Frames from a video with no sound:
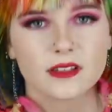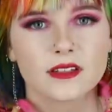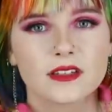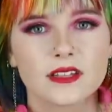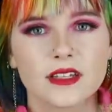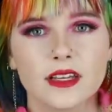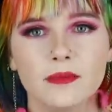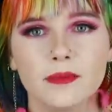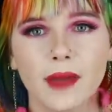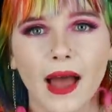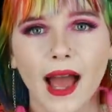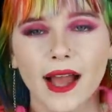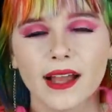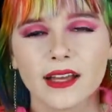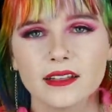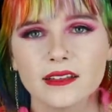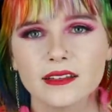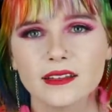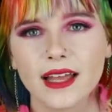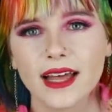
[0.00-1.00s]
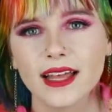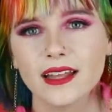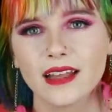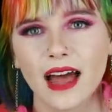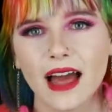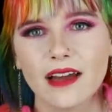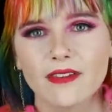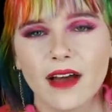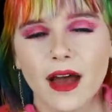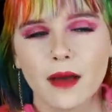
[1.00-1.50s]
sit back and let
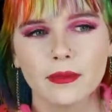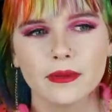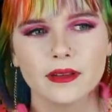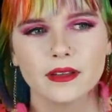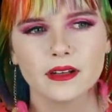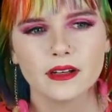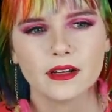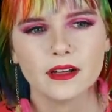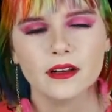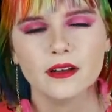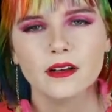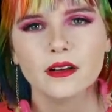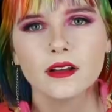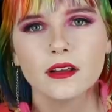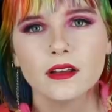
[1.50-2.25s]
life happen and